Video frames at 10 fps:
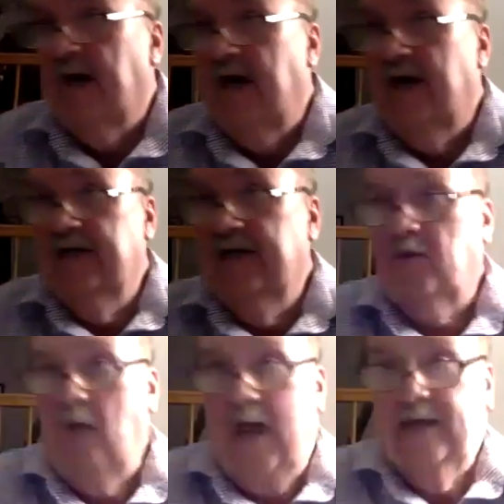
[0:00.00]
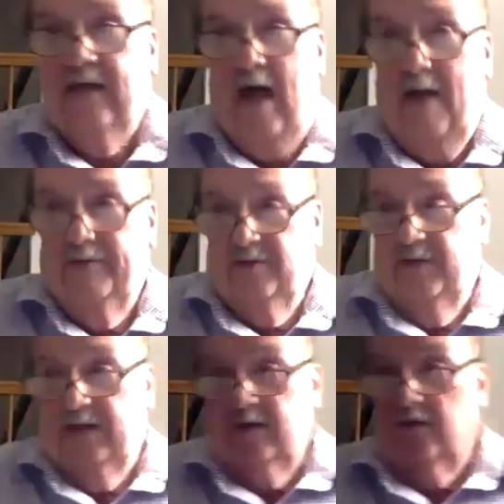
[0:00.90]
It's quite an
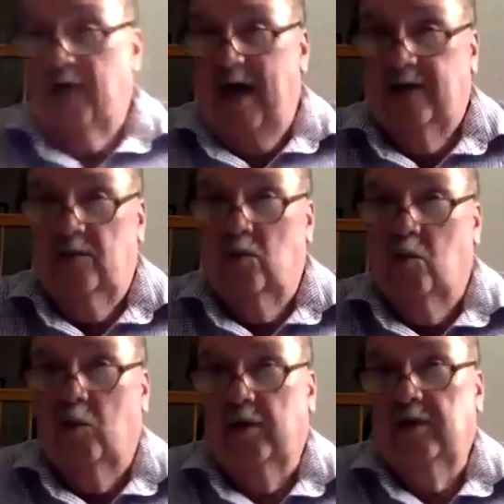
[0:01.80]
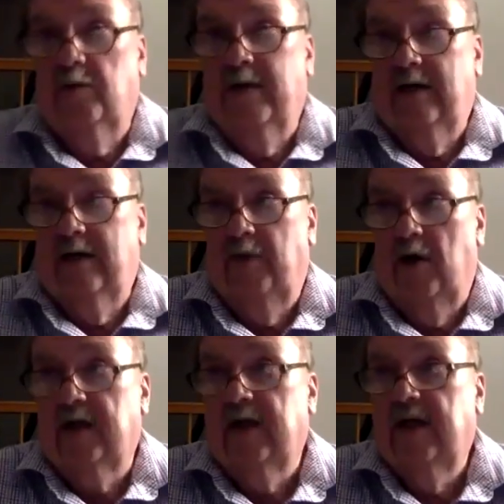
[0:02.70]
accomplishment to write an award-winning
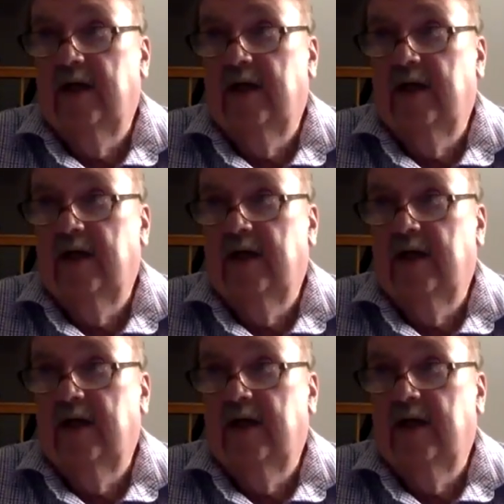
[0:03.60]
book